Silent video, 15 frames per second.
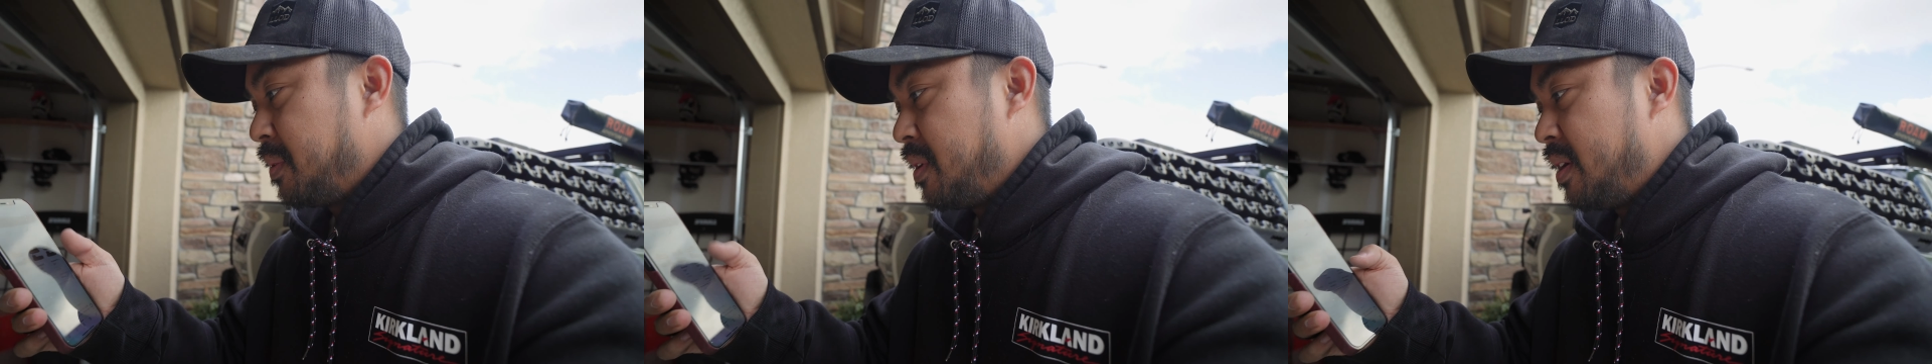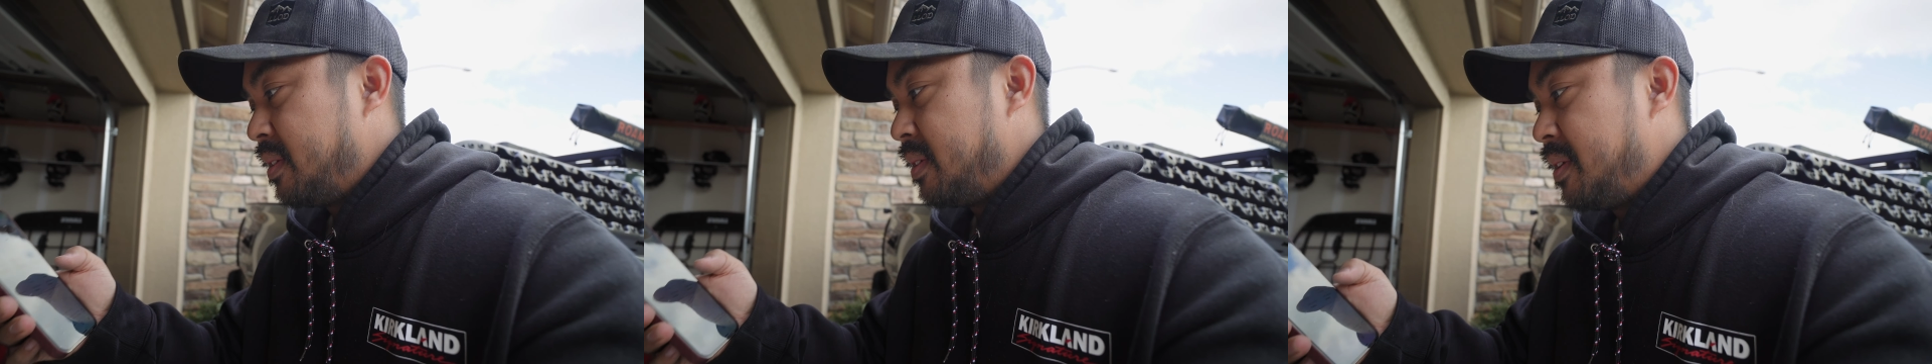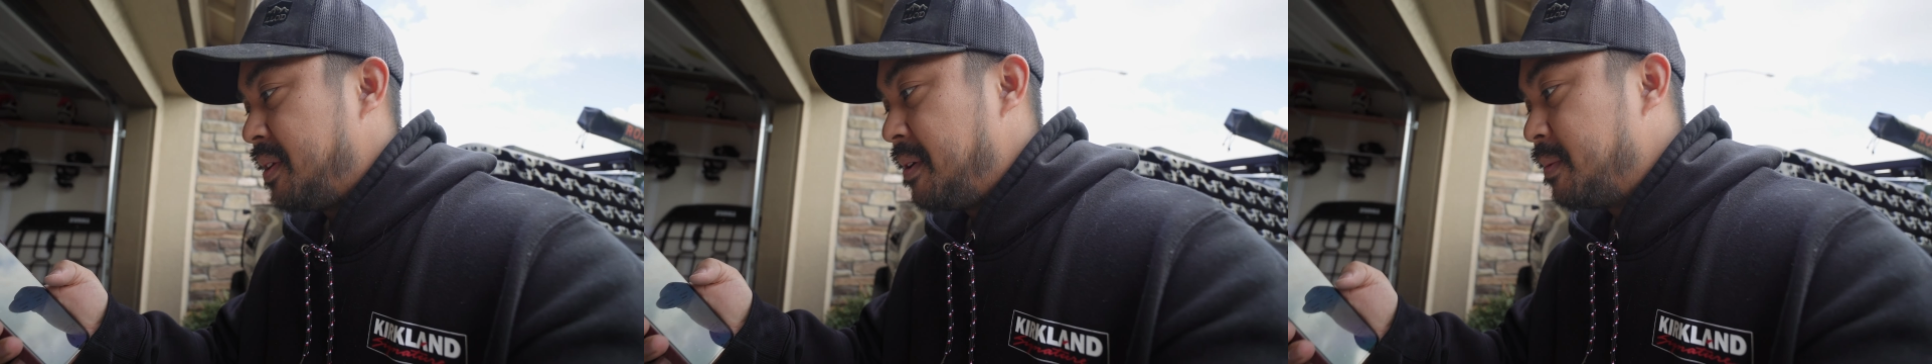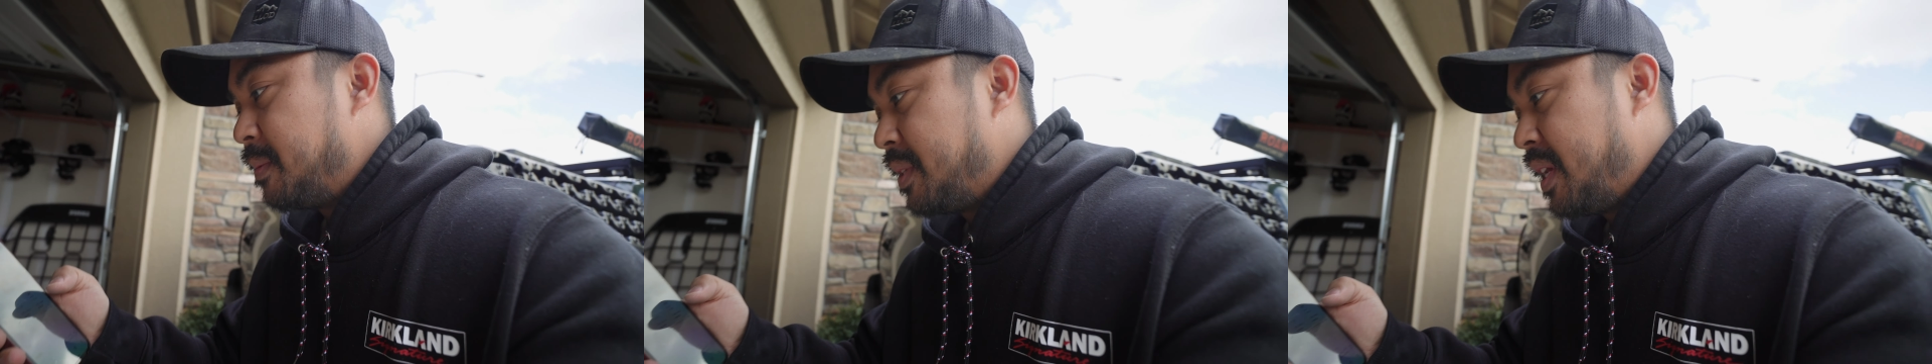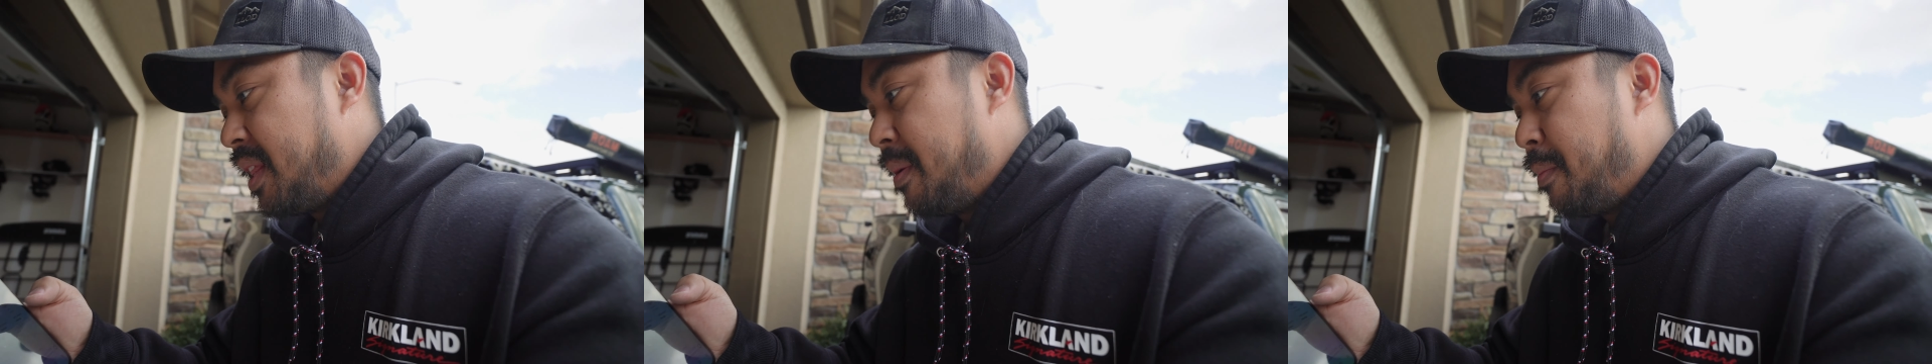
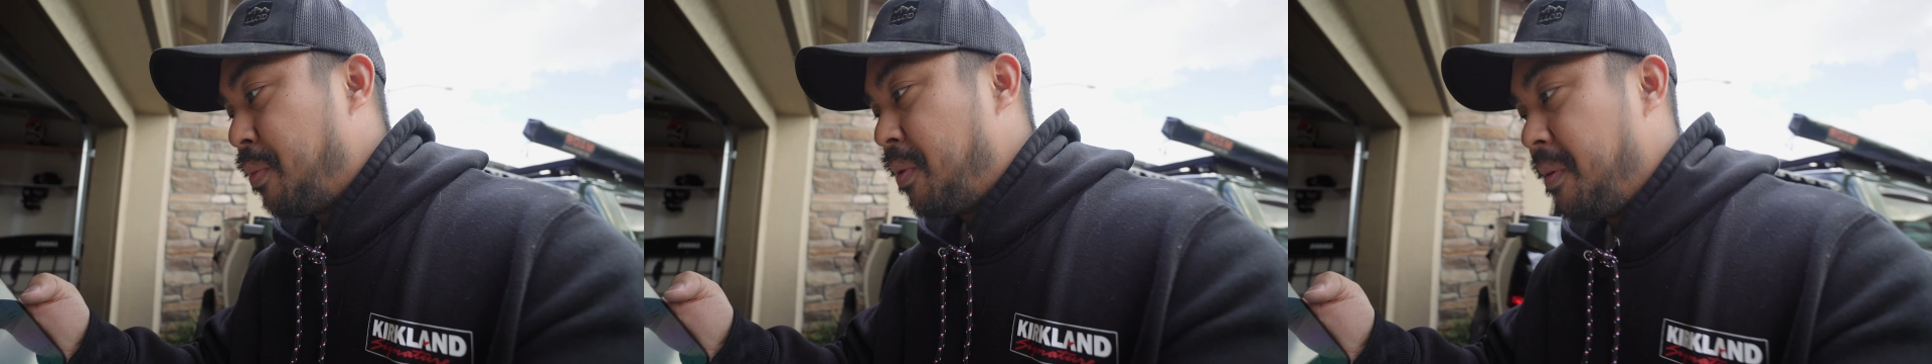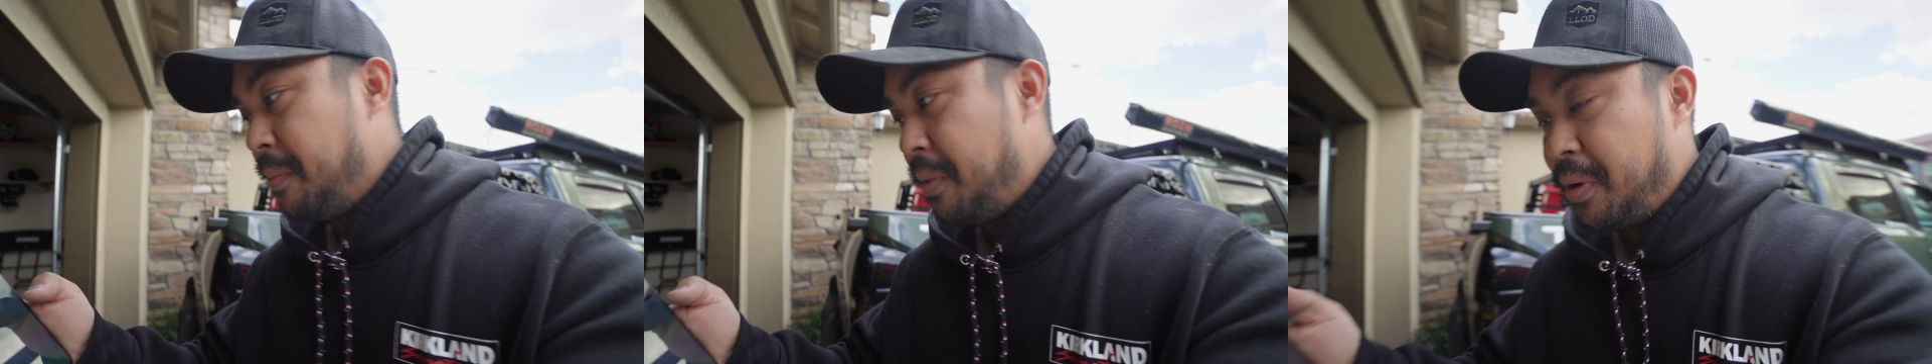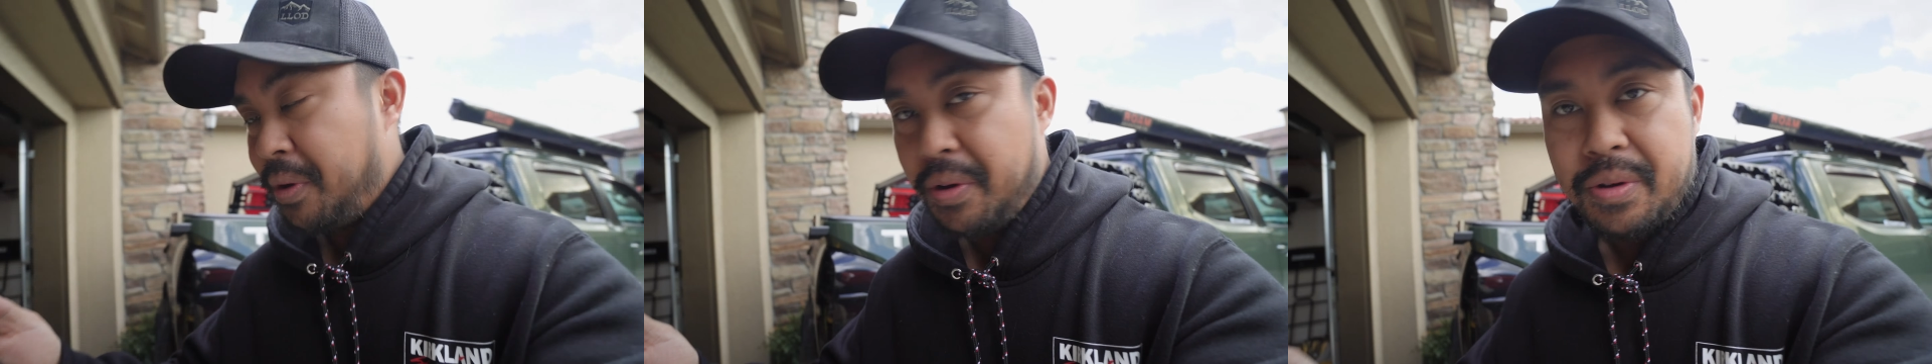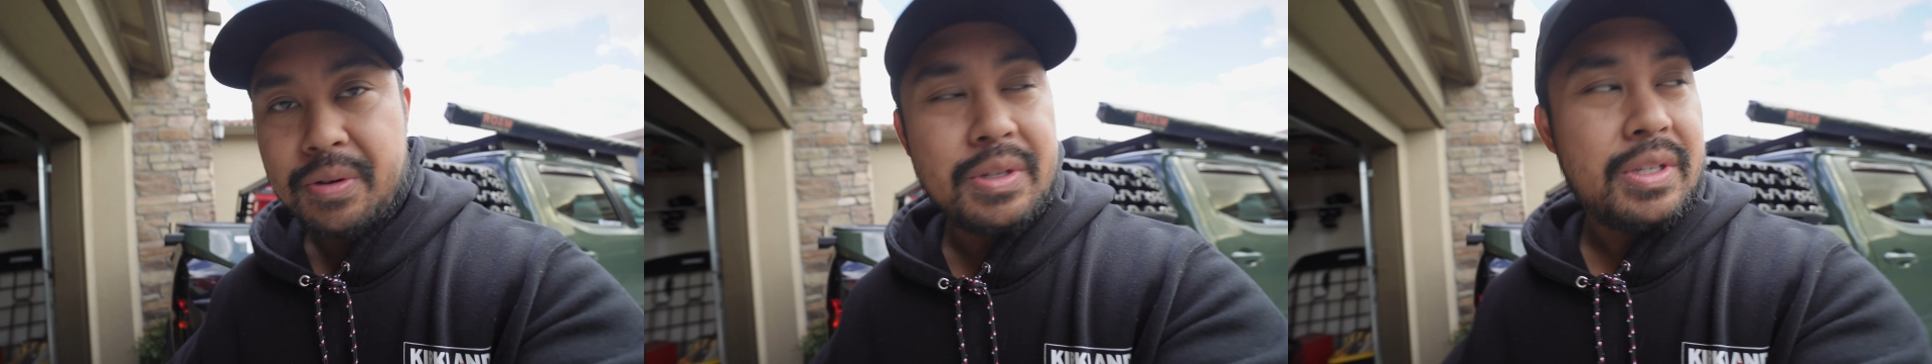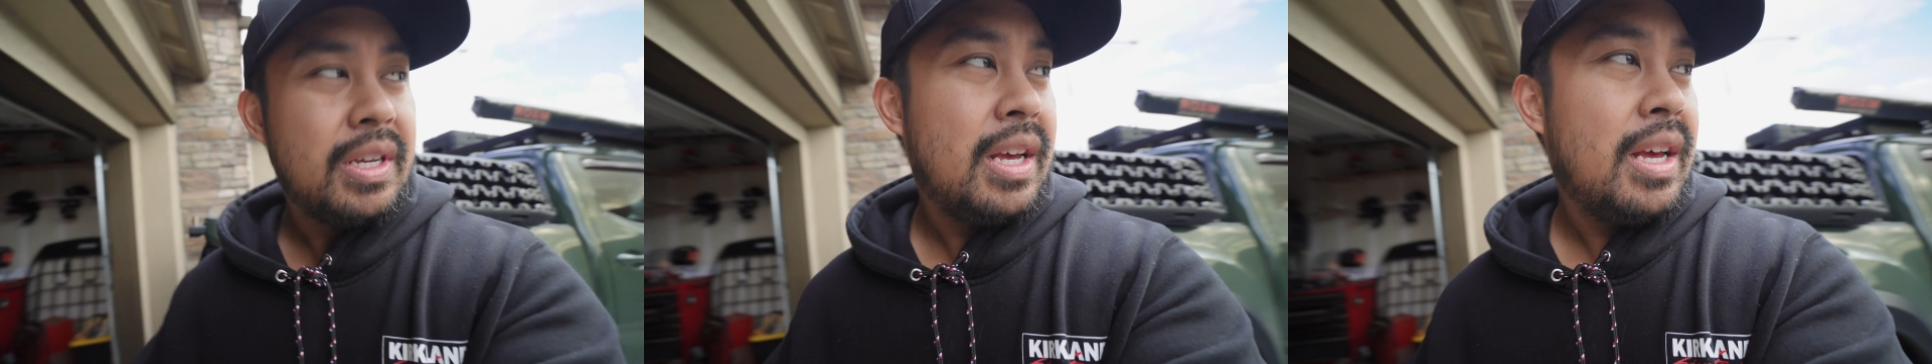Customs and the
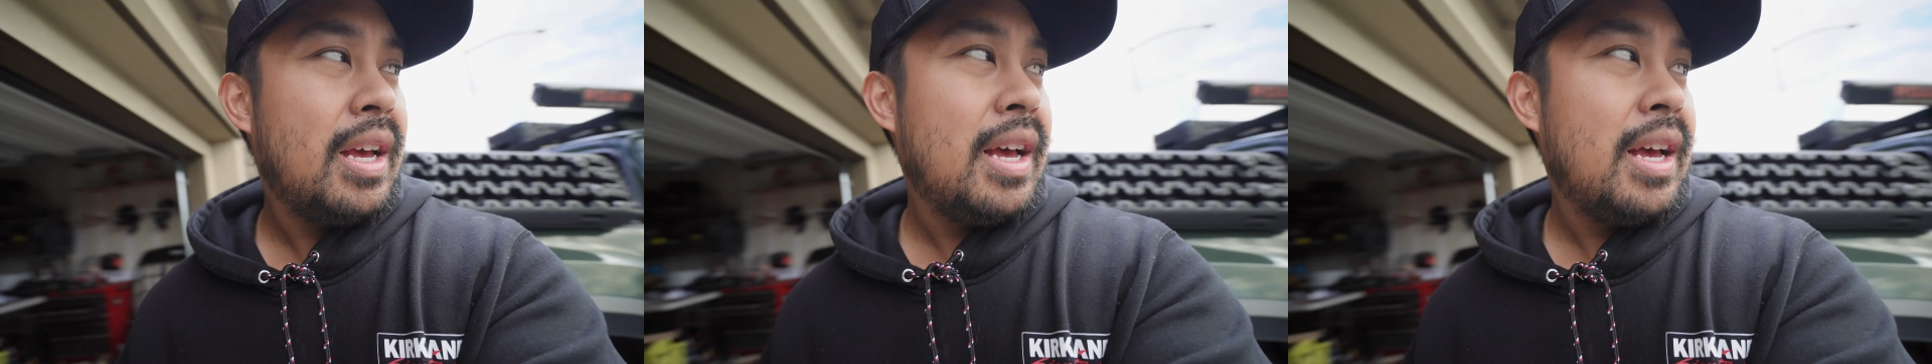Morimotos.